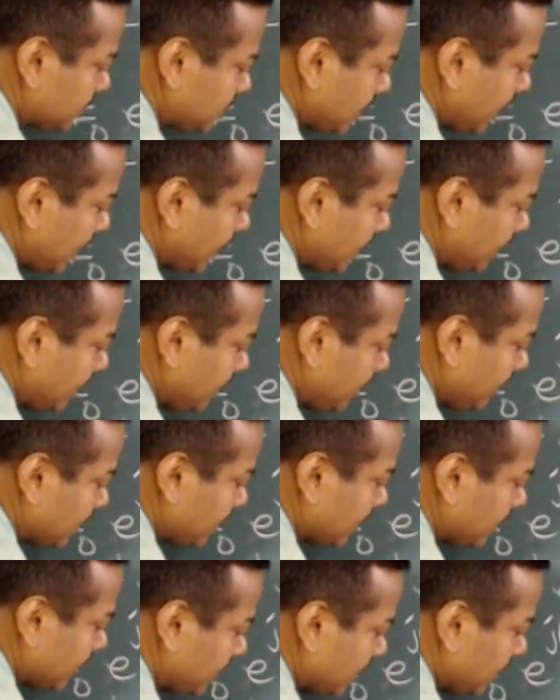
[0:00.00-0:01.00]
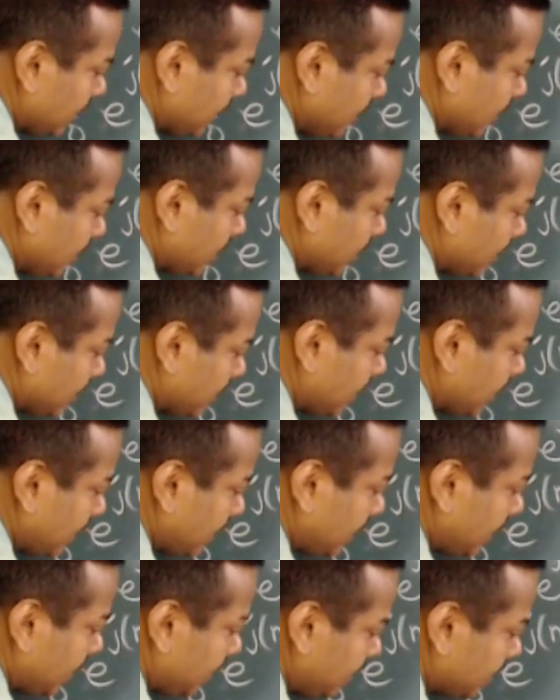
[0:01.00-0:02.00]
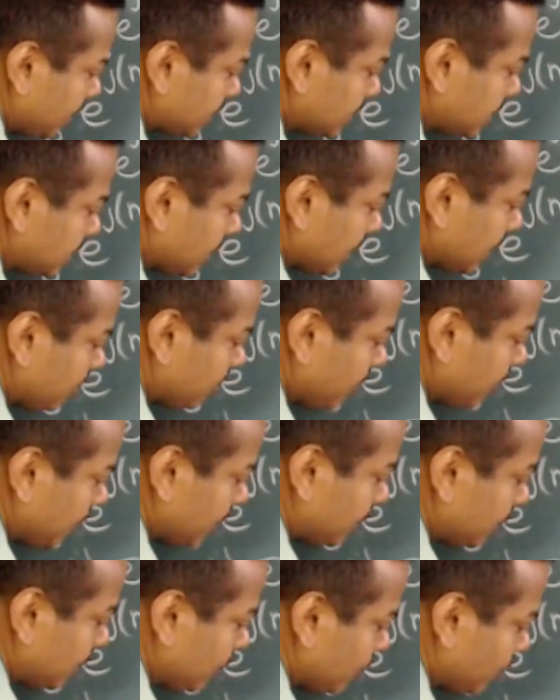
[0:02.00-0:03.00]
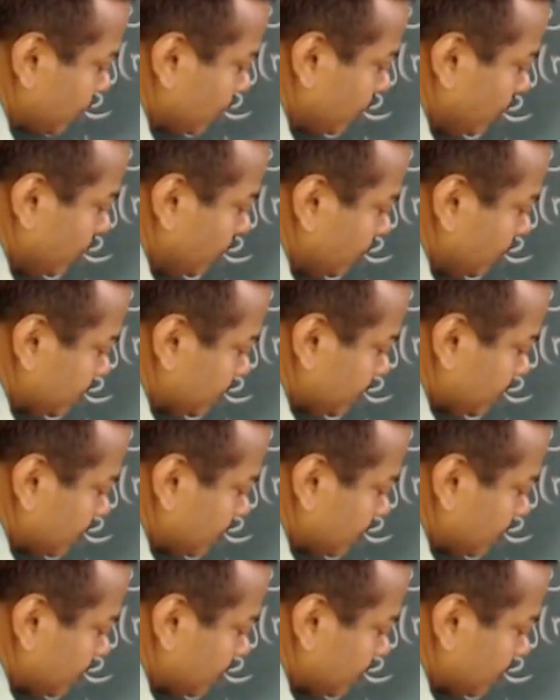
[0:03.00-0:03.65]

sin n psi by 2